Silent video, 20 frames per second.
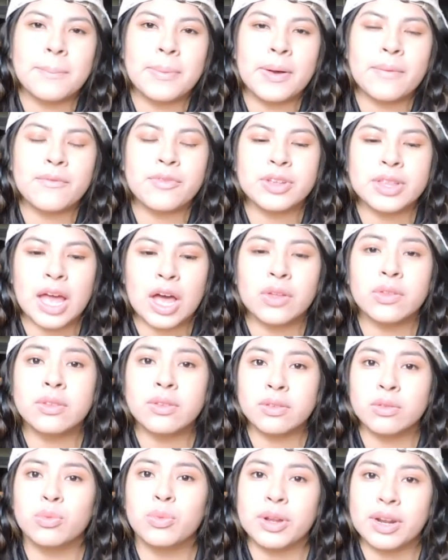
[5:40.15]
but for now this
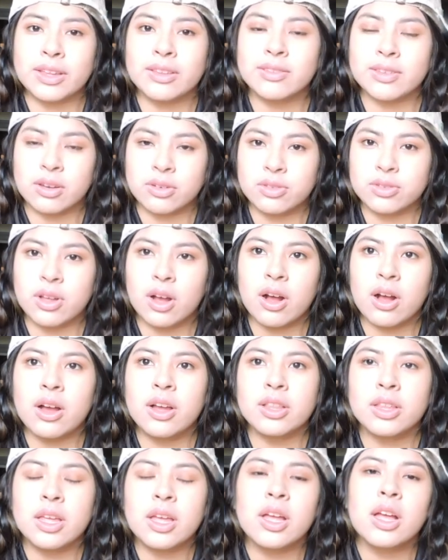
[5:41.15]
is what I settled
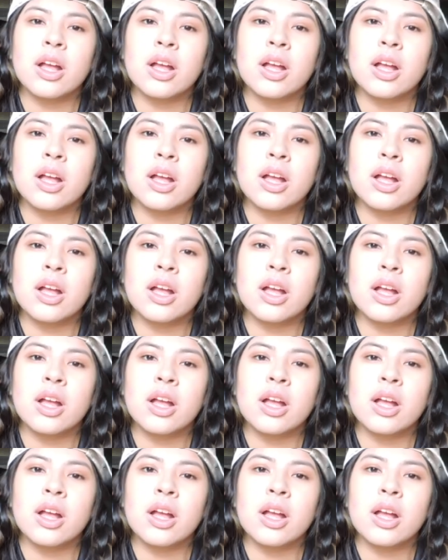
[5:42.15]
on.